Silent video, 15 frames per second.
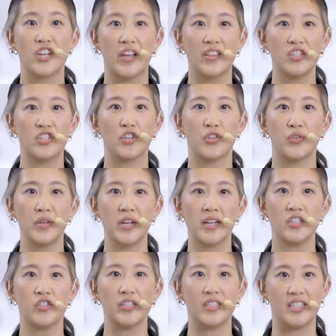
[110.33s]
Challenger
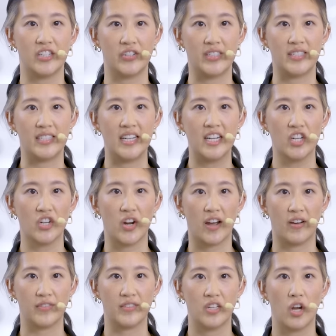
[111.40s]
300 series
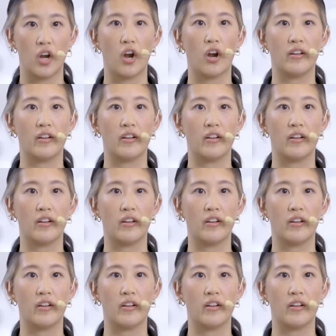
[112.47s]
aircraft